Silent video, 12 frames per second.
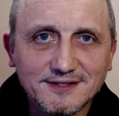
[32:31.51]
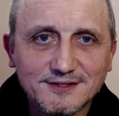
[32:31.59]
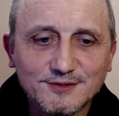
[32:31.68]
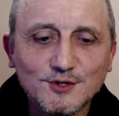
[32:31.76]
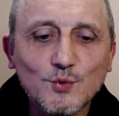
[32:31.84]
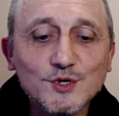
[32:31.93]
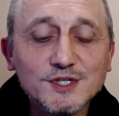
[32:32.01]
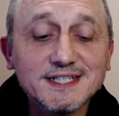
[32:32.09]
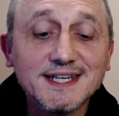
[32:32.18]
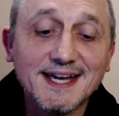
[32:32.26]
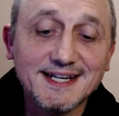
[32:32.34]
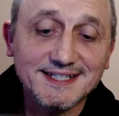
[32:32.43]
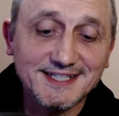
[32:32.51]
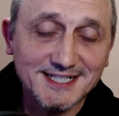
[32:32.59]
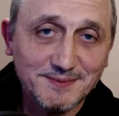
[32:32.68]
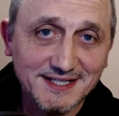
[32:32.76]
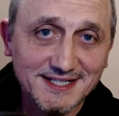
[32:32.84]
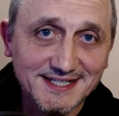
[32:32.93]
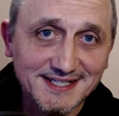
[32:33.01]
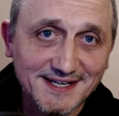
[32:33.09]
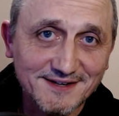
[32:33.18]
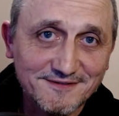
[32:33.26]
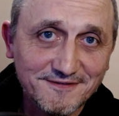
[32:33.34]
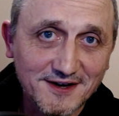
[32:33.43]
So I wasn't actually expecting to get
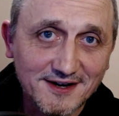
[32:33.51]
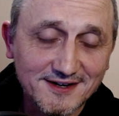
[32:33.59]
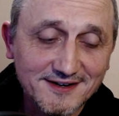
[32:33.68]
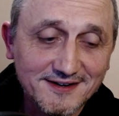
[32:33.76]
far.